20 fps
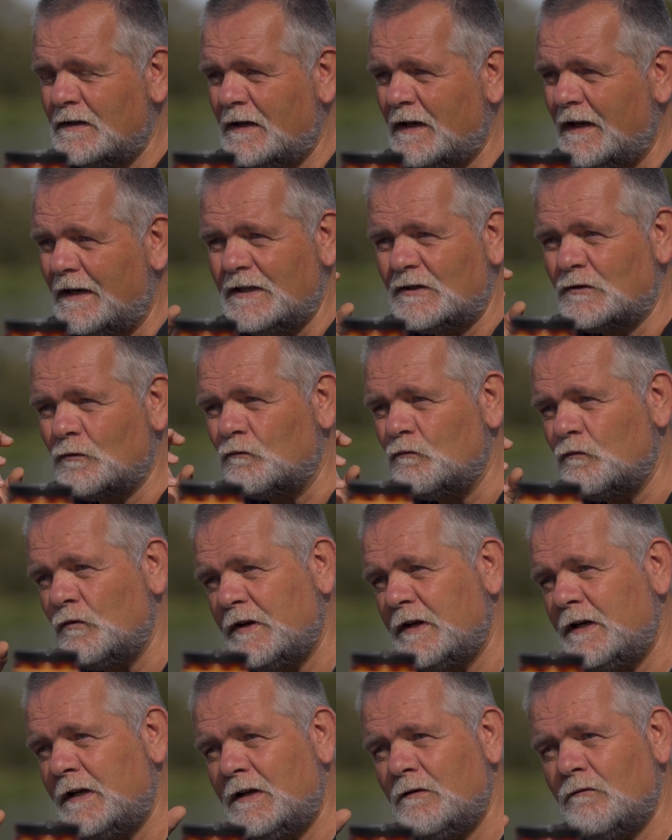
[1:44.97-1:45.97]
And it's
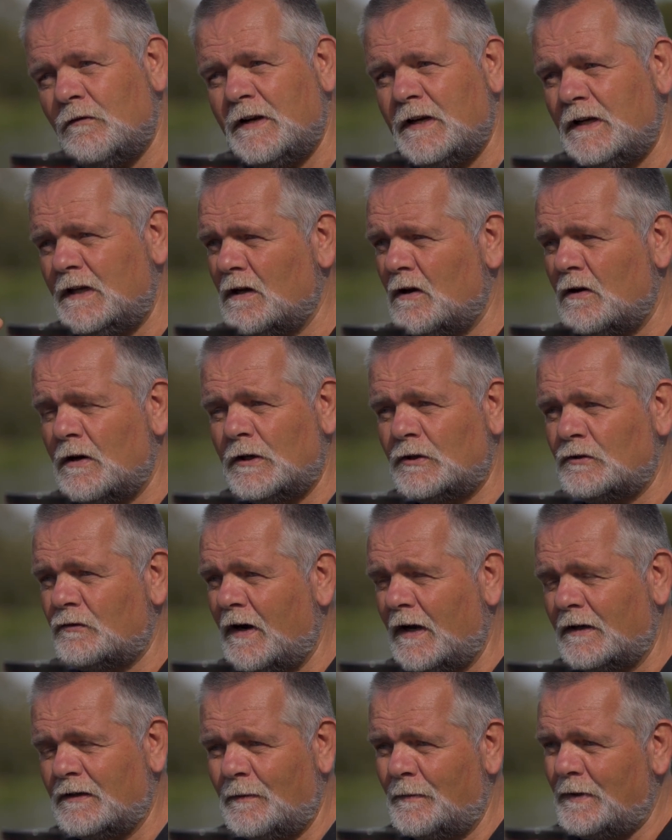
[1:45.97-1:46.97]
really high
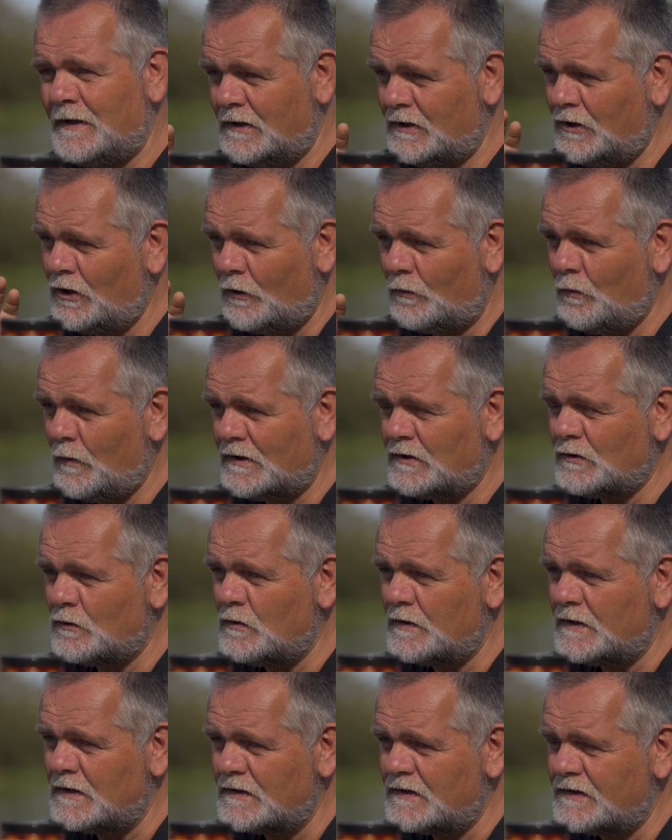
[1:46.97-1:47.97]
attract. I mean, you know, we're
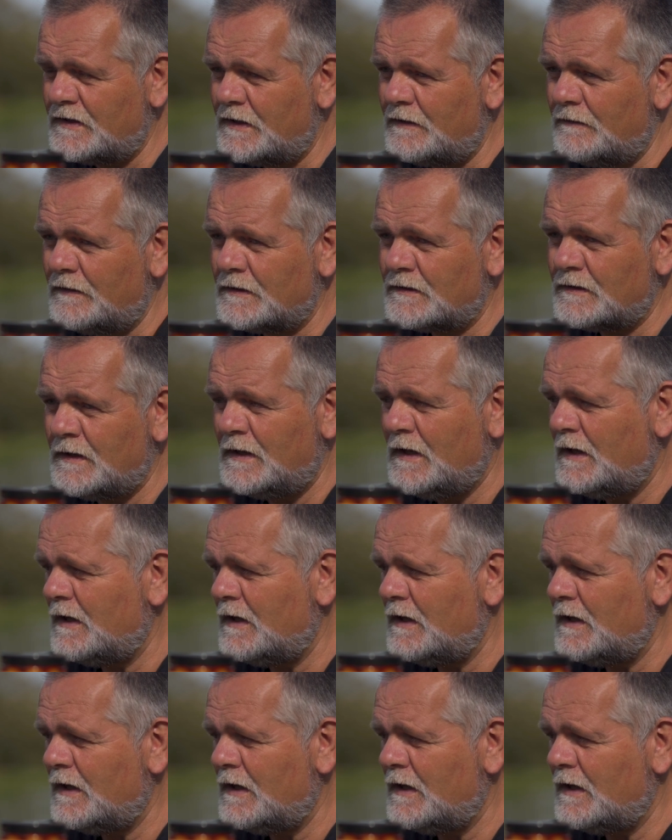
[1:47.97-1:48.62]
talking serious.